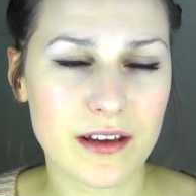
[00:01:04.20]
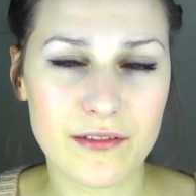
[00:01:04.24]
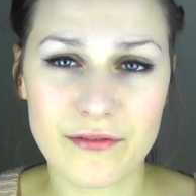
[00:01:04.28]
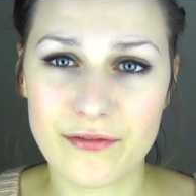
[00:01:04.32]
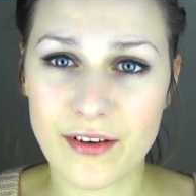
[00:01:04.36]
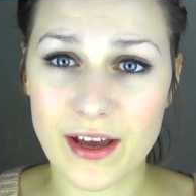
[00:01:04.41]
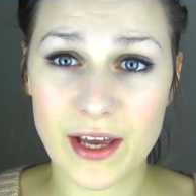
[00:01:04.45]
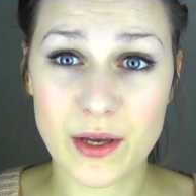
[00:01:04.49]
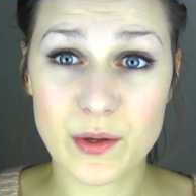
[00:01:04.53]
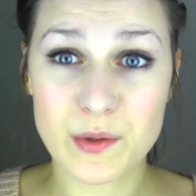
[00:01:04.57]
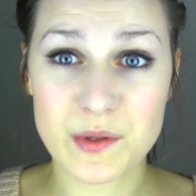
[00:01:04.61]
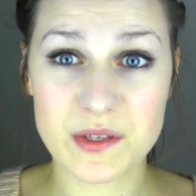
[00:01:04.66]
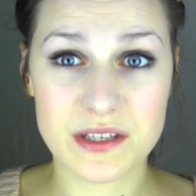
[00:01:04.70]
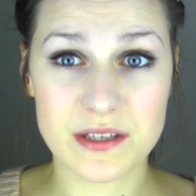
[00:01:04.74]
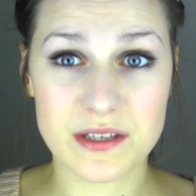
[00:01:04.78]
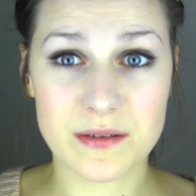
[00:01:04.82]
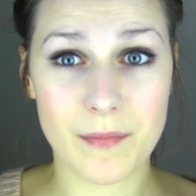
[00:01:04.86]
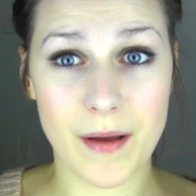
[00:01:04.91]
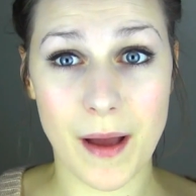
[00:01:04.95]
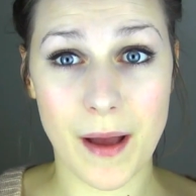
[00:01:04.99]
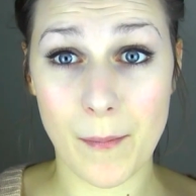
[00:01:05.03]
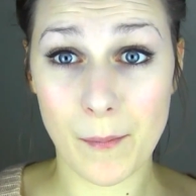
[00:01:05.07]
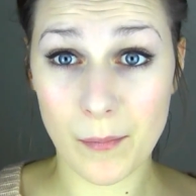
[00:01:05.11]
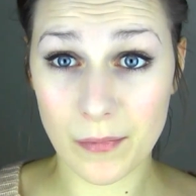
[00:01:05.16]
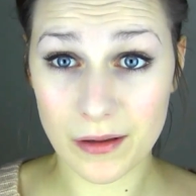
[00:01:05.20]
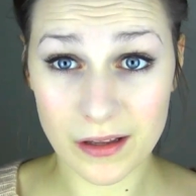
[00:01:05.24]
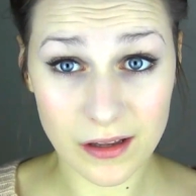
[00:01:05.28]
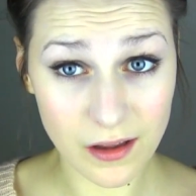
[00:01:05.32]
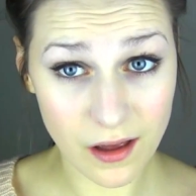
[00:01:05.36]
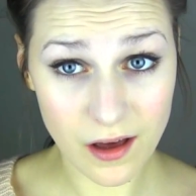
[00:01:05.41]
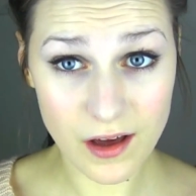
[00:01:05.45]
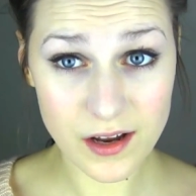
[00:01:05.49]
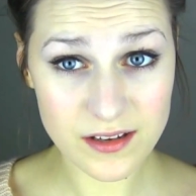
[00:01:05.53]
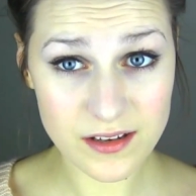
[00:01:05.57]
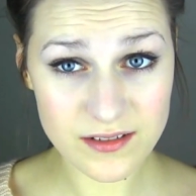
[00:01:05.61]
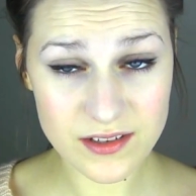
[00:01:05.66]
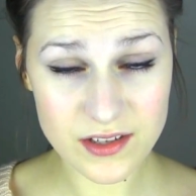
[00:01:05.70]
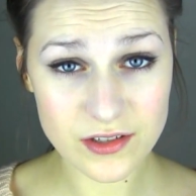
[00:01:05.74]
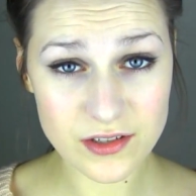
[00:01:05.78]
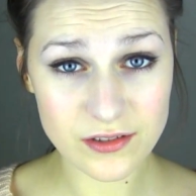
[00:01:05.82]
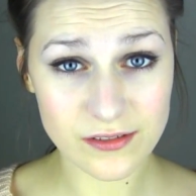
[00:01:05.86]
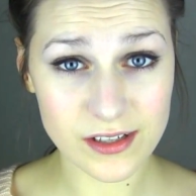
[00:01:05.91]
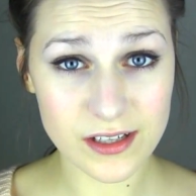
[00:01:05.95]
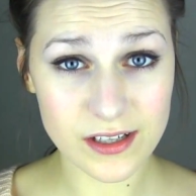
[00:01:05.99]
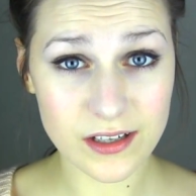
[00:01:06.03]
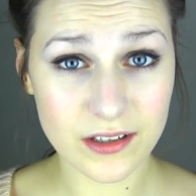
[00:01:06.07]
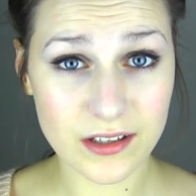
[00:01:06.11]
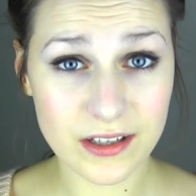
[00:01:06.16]
if I use a lot of
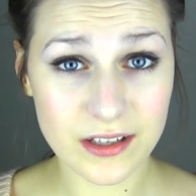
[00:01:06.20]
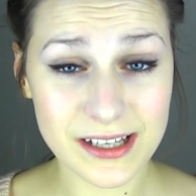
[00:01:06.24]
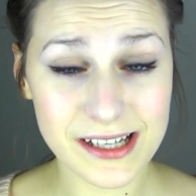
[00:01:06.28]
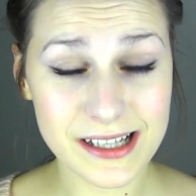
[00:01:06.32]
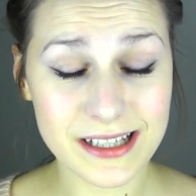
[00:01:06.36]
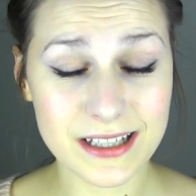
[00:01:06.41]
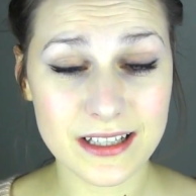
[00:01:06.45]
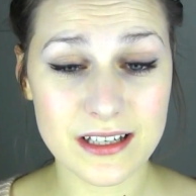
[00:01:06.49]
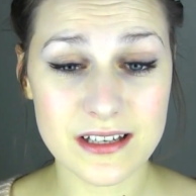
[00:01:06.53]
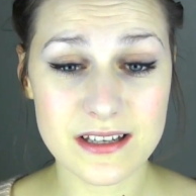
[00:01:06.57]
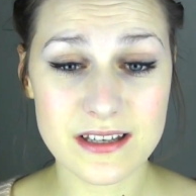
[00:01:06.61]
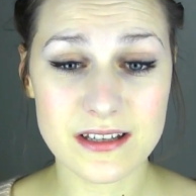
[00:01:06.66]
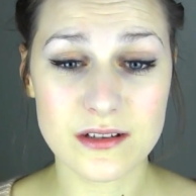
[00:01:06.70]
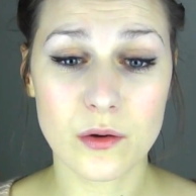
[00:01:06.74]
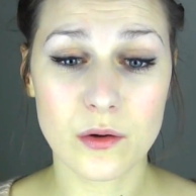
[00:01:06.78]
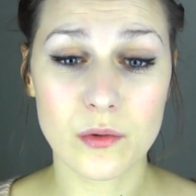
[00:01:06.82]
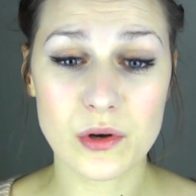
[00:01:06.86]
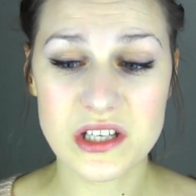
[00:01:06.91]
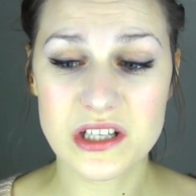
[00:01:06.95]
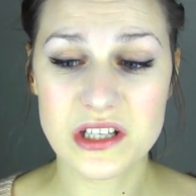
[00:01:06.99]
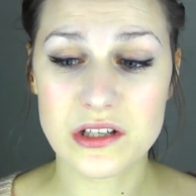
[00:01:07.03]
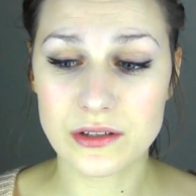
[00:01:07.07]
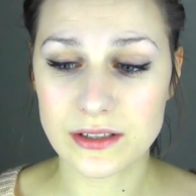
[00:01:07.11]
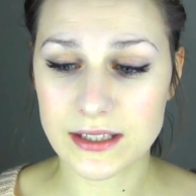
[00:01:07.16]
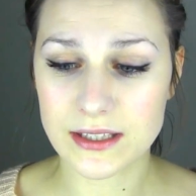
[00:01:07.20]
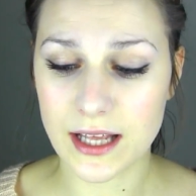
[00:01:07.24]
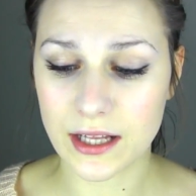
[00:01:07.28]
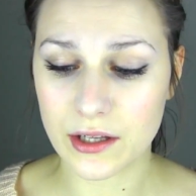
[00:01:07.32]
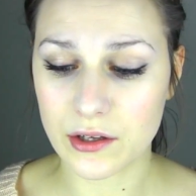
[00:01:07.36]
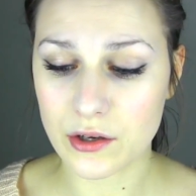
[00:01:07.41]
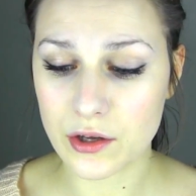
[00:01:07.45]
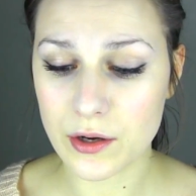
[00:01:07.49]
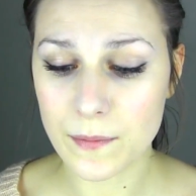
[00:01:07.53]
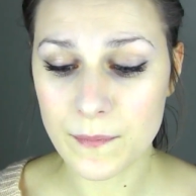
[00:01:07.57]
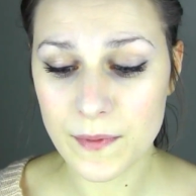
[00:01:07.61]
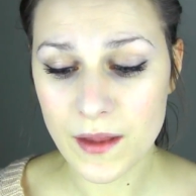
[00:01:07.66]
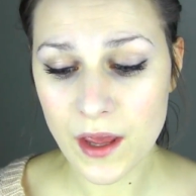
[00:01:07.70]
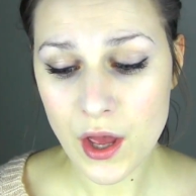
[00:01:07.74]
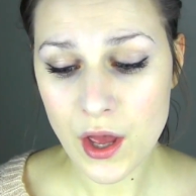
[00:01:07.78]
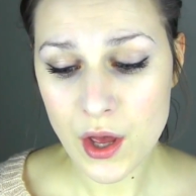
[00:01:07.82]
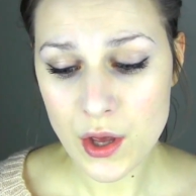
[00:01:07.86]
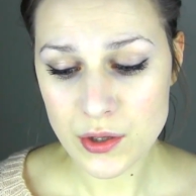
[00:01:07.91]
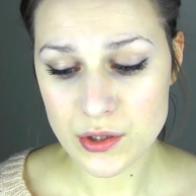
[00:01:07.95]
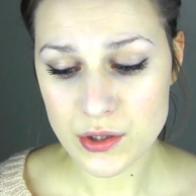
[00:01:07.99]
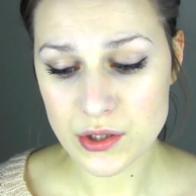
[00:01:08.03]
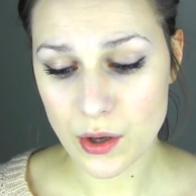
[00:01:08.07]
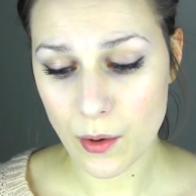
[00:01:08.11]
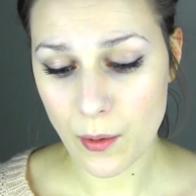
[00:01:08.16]
sunscreen underneath, it doesn't always look that good.
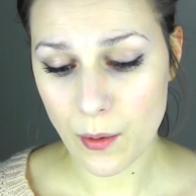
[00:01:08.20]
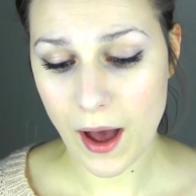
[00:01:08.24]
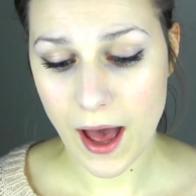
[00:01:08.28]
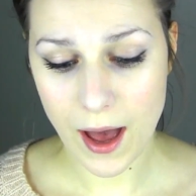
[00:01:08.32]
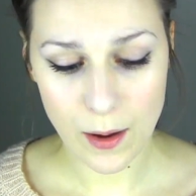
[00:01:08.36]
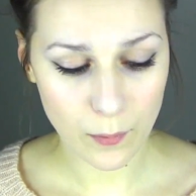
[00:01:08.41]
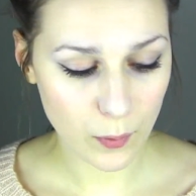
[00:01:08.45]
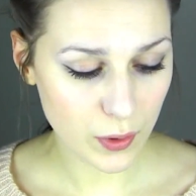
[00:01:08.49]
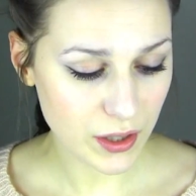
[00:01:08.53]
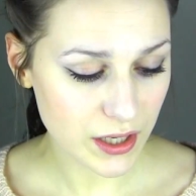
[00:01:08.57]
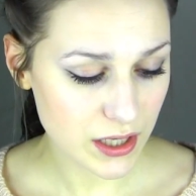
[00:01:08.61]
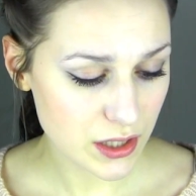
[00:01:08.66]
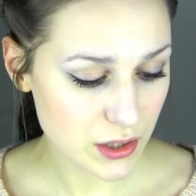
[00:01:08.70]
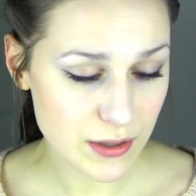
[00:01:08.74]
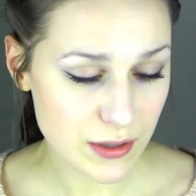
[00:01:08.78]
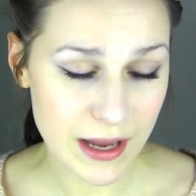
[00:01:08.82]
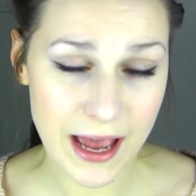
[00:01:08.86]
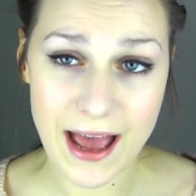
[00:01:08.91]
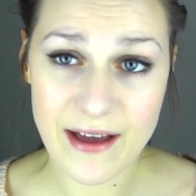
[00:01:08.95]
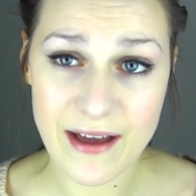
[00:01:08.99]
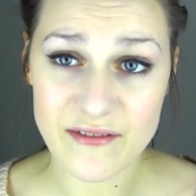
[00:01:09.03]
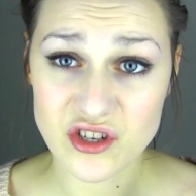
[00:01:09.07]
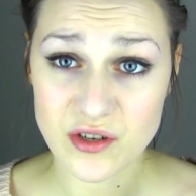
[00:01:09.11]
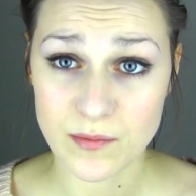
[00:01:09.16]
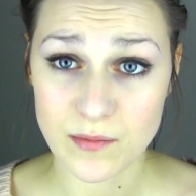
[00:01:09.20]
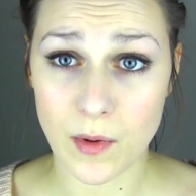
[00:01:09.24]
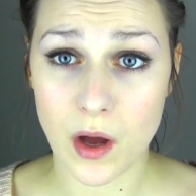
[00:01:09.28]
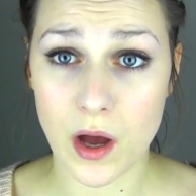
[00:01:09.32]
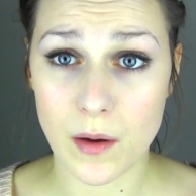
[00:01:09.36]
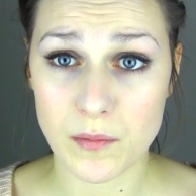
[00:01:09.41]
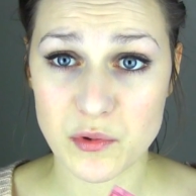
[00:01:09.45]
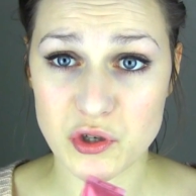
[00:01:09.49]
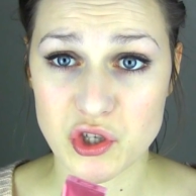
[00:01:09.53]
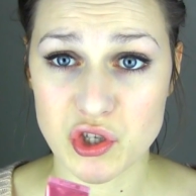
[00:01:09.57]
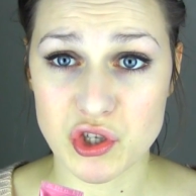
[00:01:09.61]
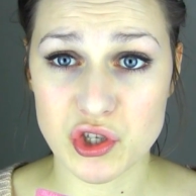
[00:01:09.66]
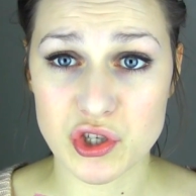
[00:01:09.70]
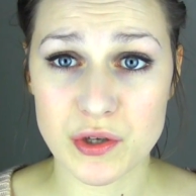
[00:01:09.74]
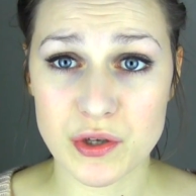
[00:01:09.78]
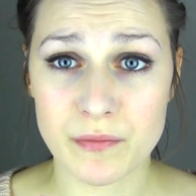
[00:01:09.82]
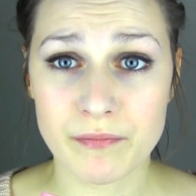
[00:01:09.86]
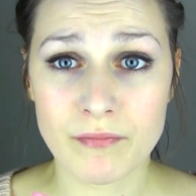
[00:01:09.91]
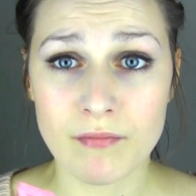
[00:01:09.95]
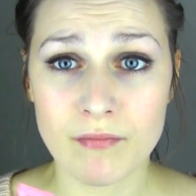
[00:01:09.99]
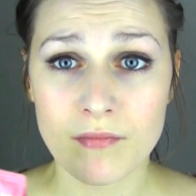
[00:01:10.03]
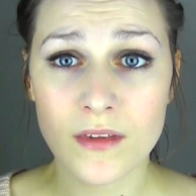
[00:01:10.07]
So I wanted to have some options.